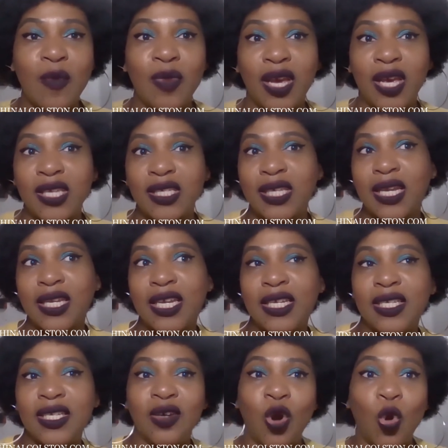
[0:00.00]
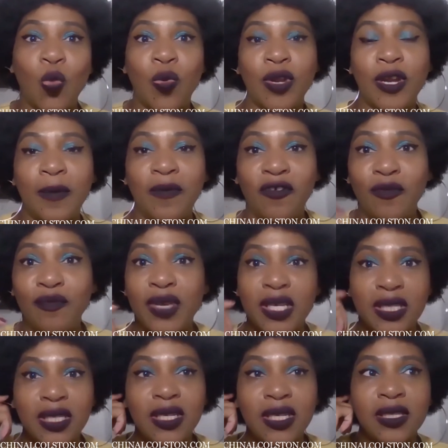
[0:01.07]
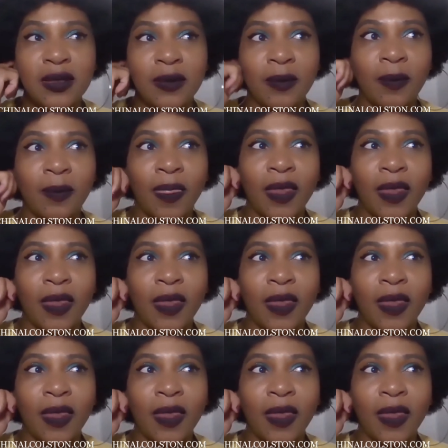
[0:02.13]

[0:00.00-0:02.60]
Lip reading: because they need to open up for business,